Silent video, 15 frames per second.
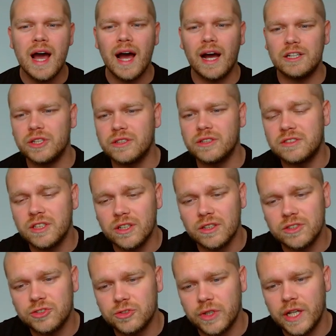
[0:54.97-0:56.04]
As you can see on
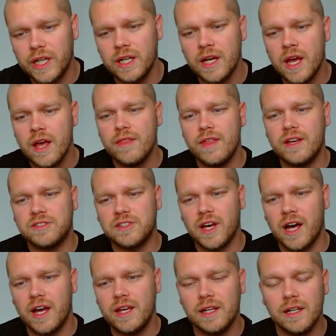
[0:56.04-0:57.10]
the screen, this
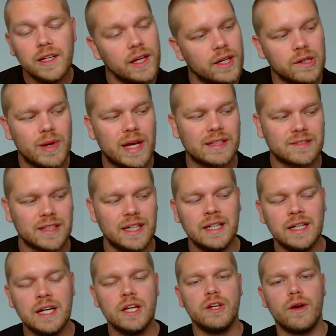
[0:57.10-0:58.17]
guy, Lionel
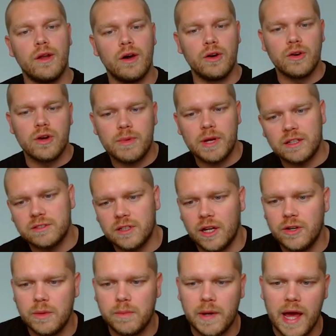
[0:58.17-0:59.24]
Messi, no longer a
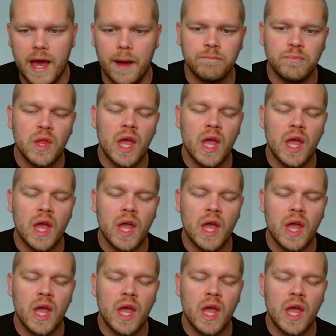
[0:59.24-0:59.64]
Barcelona player.